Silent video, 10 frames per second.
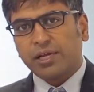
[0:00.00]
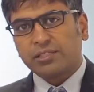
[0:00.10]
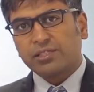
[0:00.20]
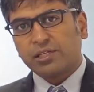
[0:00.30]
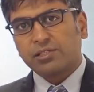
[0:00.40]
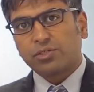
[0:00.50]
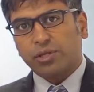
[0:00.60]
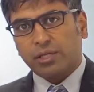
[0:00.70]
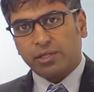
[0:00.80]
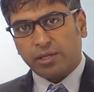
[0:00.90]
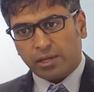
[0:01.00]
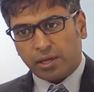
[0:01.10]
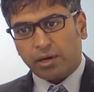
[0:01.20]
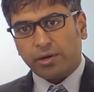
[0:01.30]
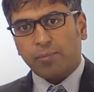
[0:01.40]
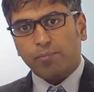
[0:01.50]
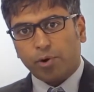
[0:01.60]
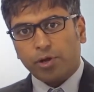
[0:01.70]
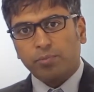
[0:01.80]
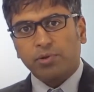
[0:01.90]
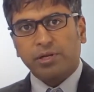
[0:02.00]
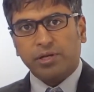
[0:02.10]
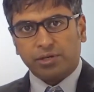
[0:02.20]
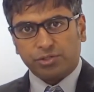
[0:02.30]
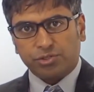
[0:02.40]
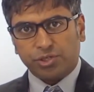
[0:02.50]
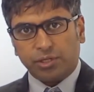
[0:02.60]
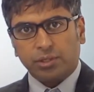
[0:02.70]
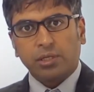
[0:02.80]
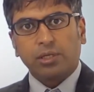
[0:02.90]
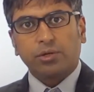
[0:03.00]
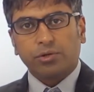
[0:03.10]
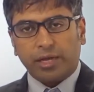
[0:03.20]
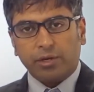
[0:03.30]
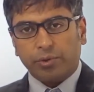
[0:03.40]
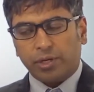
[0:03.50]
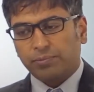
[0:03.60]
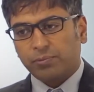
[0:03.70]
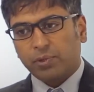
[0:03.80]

the right skills so that they are employable in industry right away?